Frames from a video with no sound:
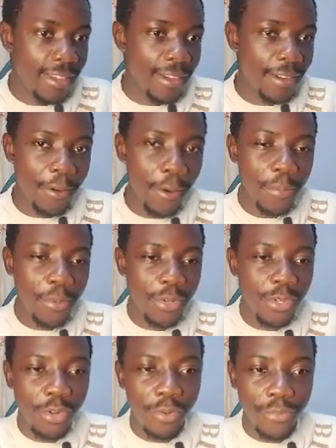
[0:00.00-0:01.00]
Hope you're not
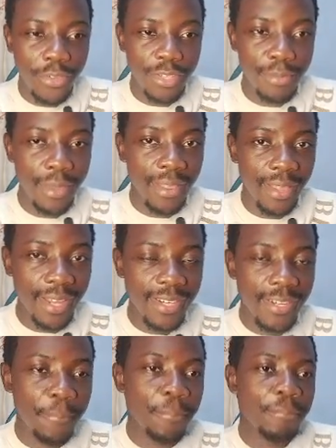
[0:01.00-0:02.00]
confused by that.
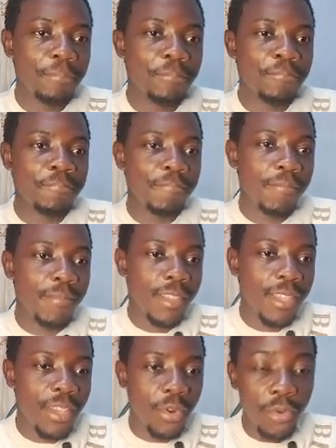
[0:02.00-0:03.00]

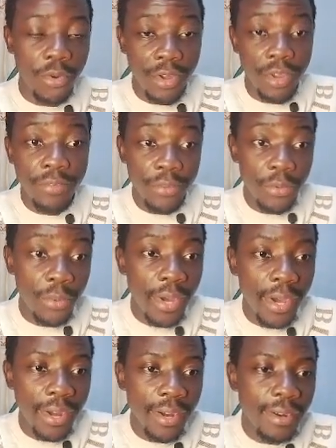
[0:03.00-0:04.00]
Or if you
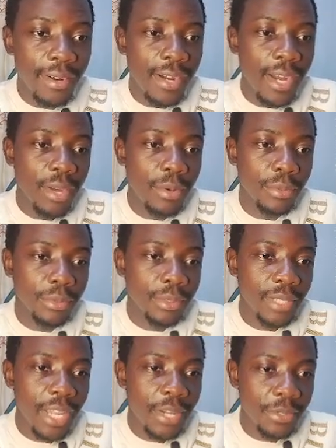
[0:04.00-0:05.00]
are, I
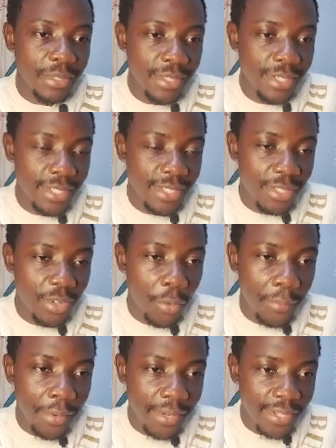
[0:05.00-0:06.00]
could just
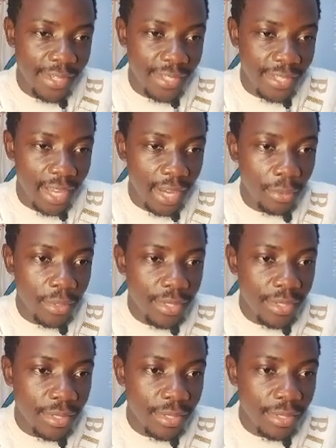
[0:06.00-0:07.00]
comment this out,
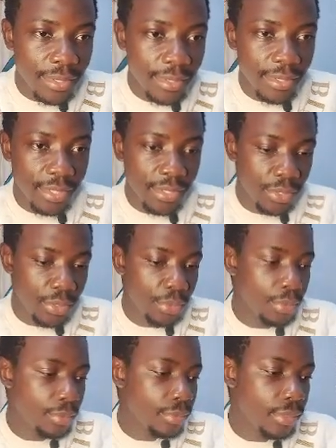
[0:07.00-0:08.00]
these two,
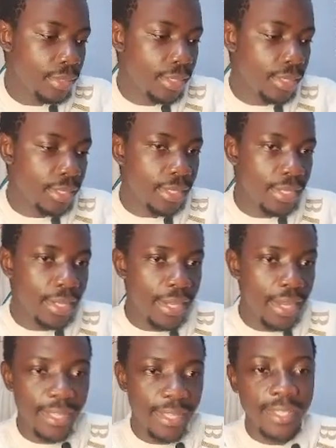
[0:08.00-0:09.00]
and
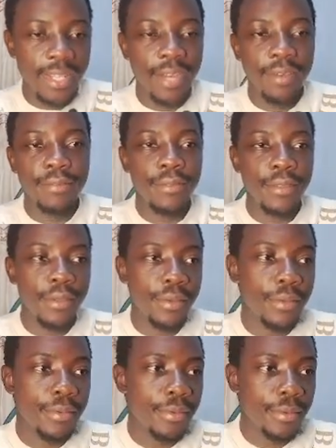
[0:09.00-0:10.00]
just have the
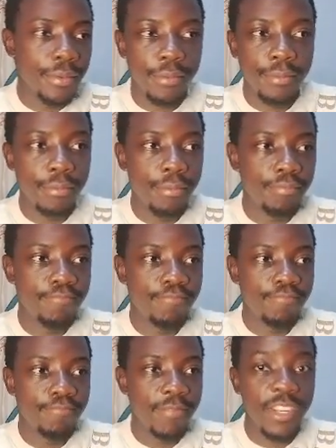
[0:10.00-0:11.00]

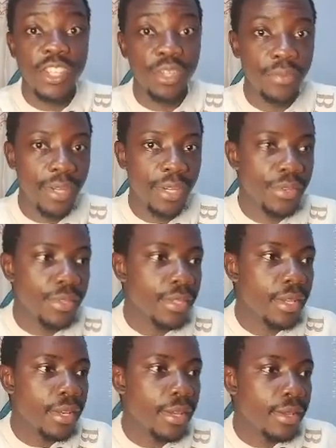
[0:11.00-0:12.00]
initial values,
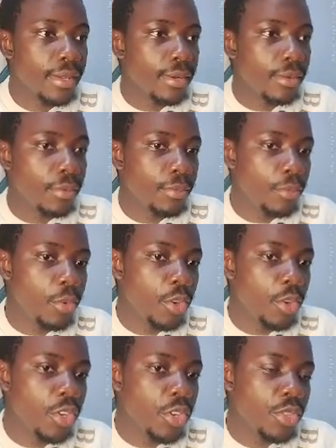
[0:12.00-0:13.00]
which will
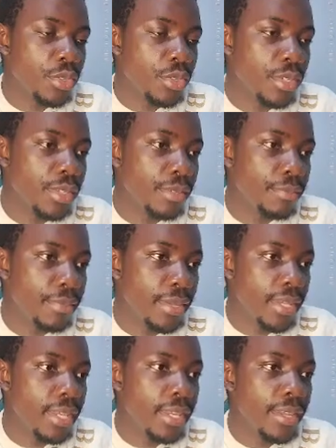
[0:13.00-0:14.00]
be
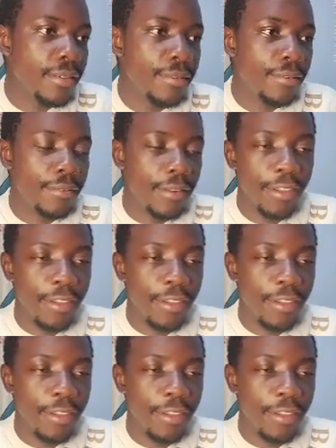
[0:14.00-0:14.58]
5 plus 3.